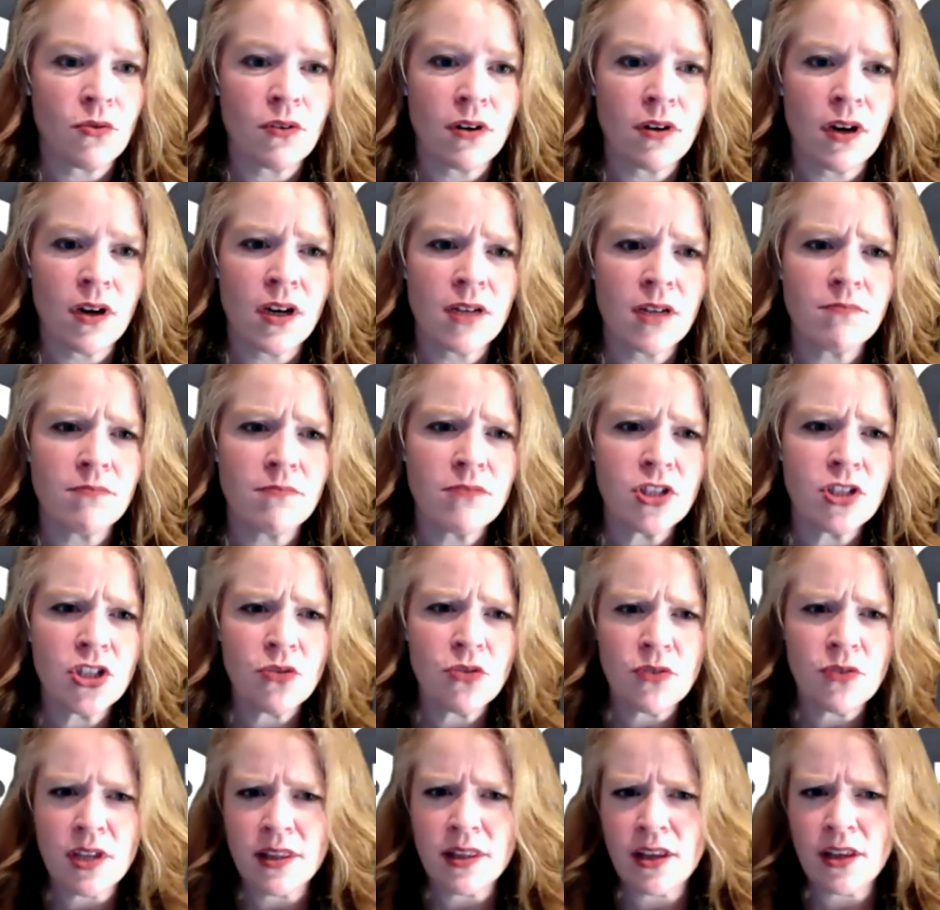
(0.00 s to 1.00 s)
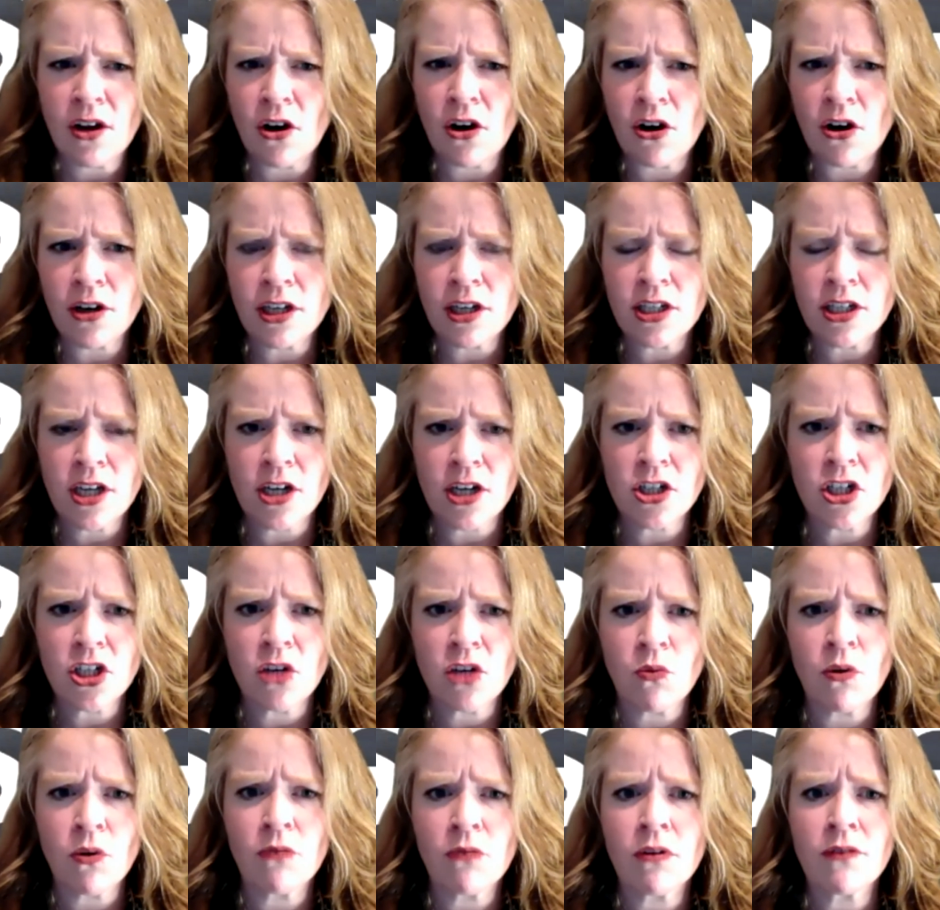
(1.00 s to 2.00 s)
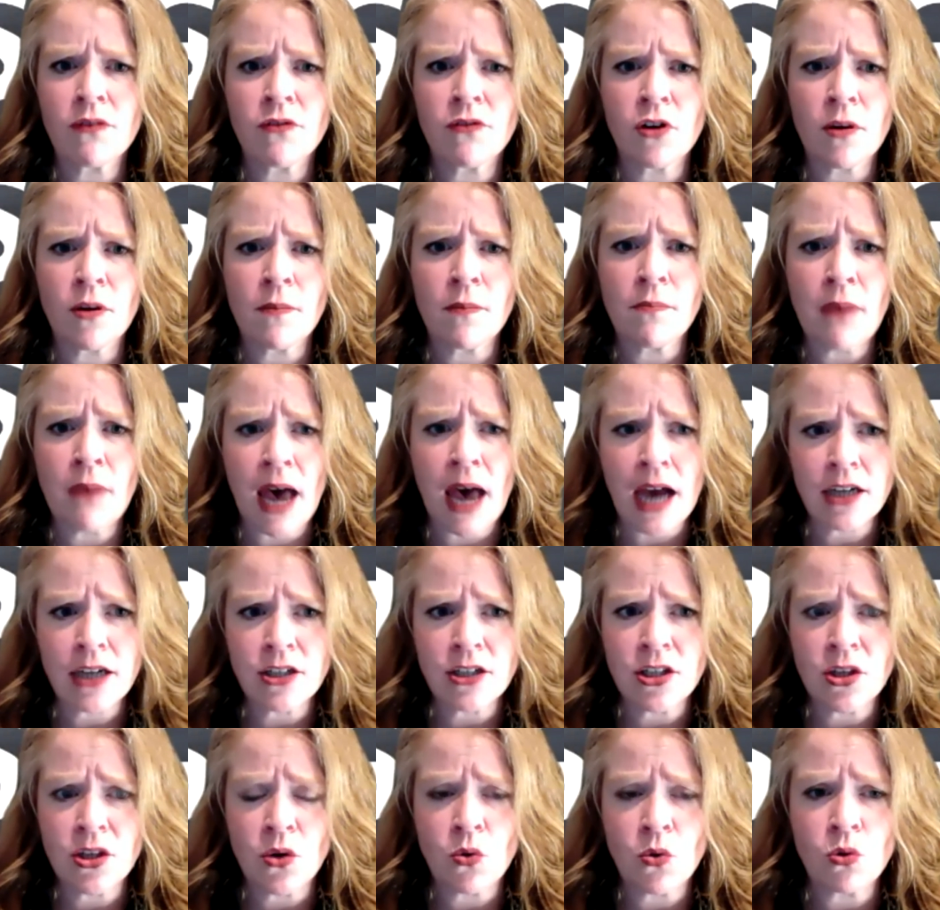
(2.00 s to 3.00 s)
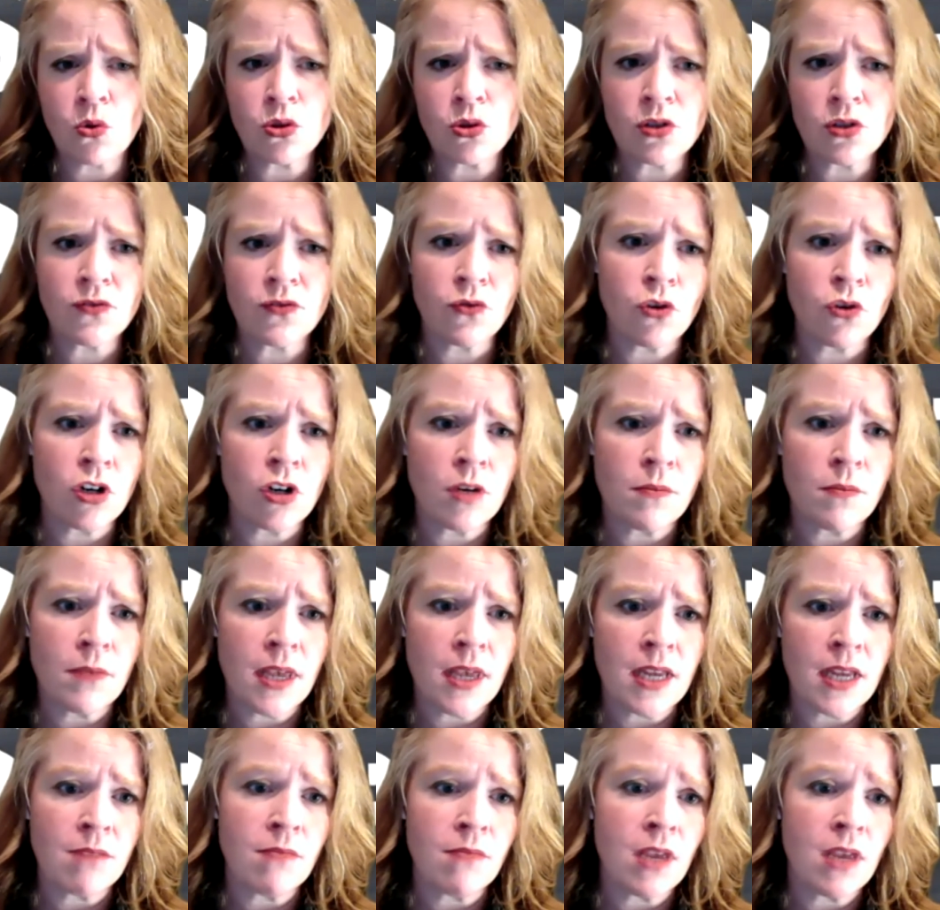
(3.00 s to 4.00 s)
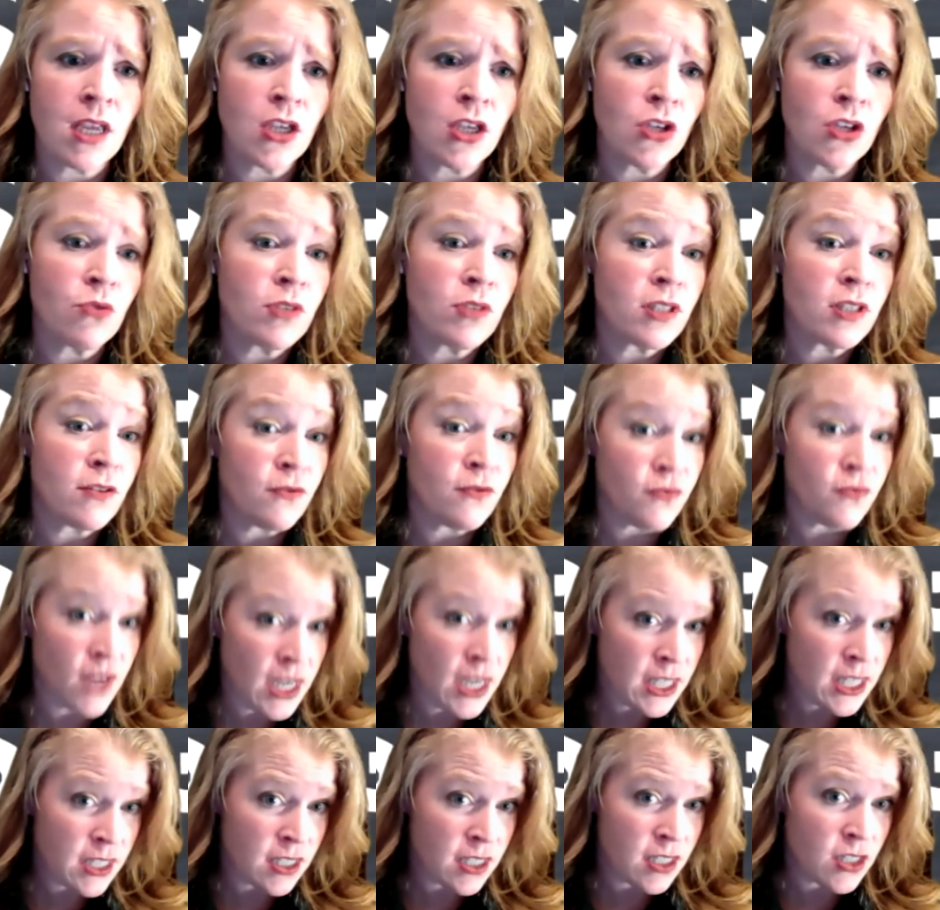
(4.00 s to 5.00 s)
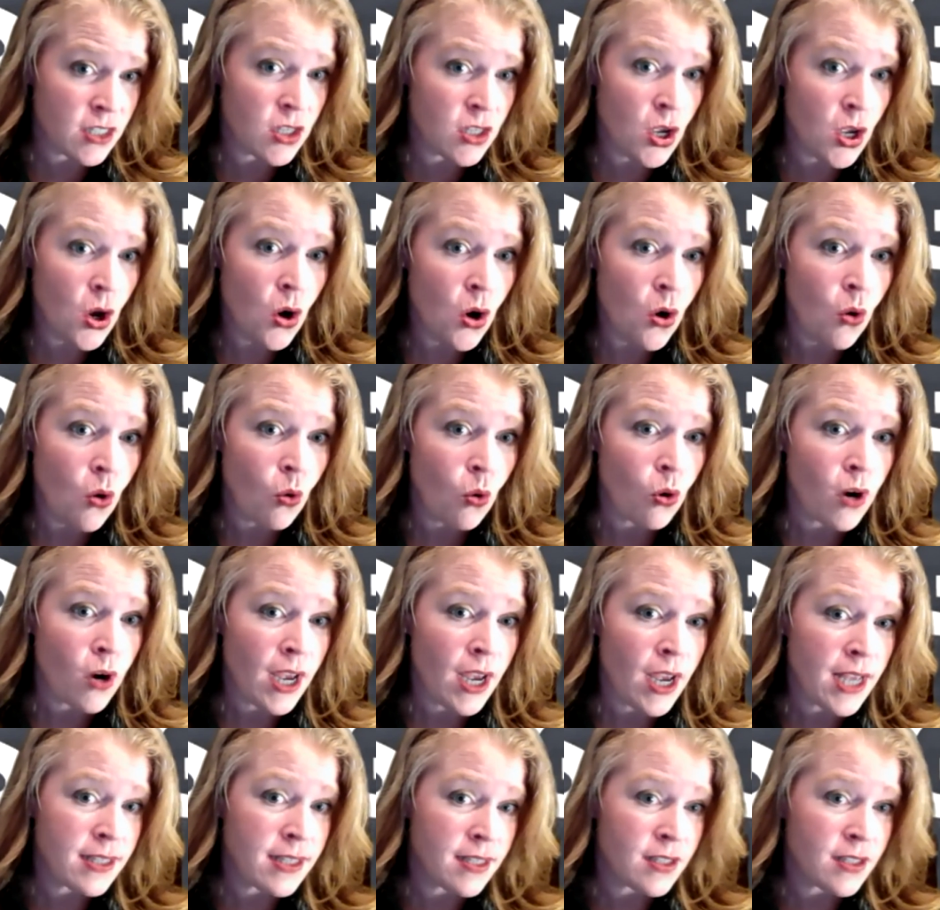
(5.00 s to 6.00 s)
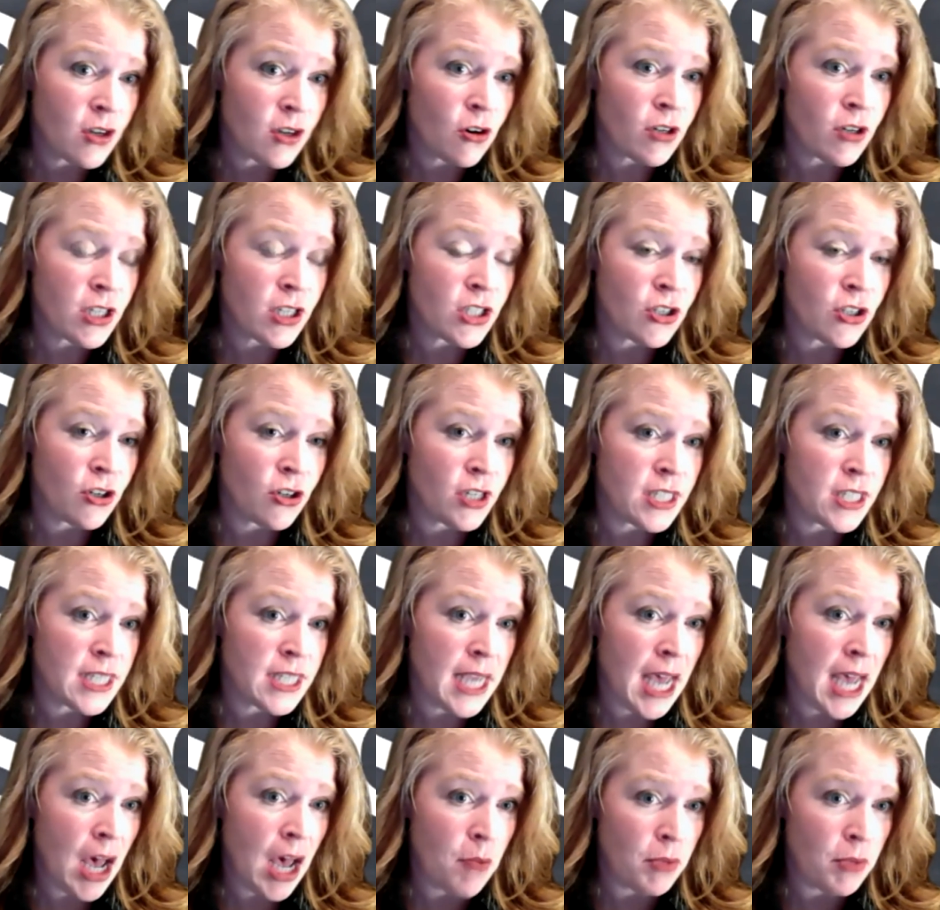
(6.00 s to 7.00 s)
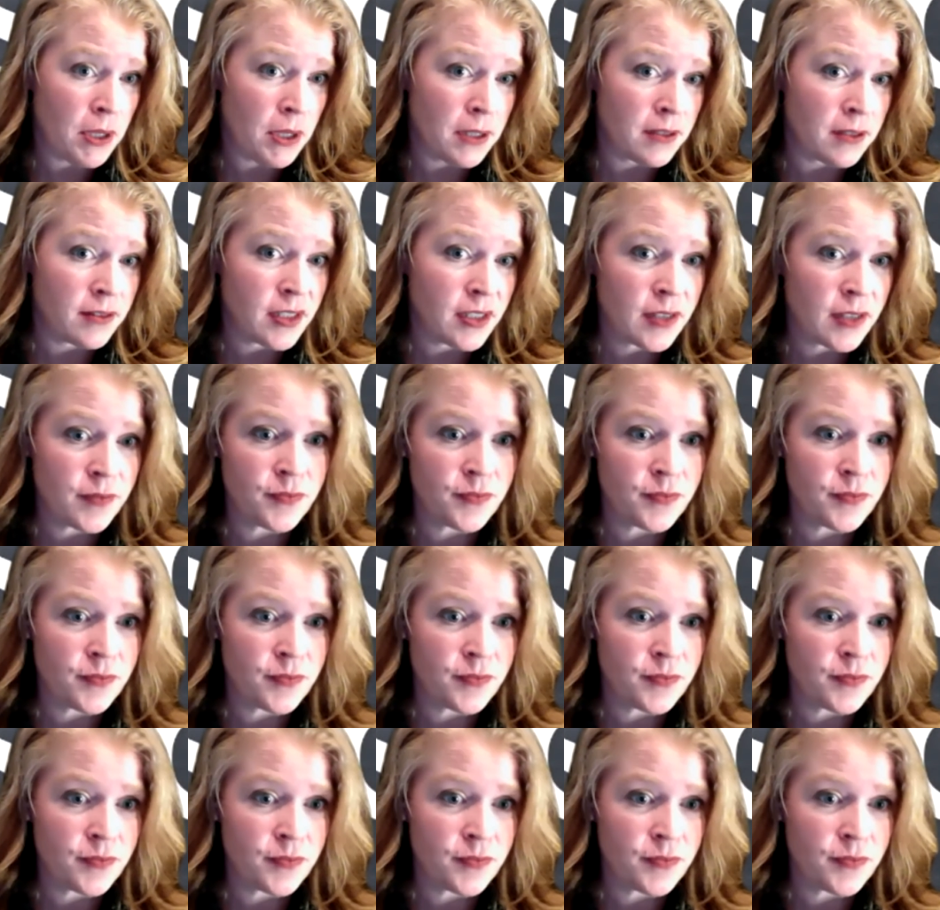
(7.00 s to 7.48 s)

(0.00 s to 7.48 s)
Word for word: Um, do you think that architecture will revert back to the older form and make use of faces, or has this already started to happen?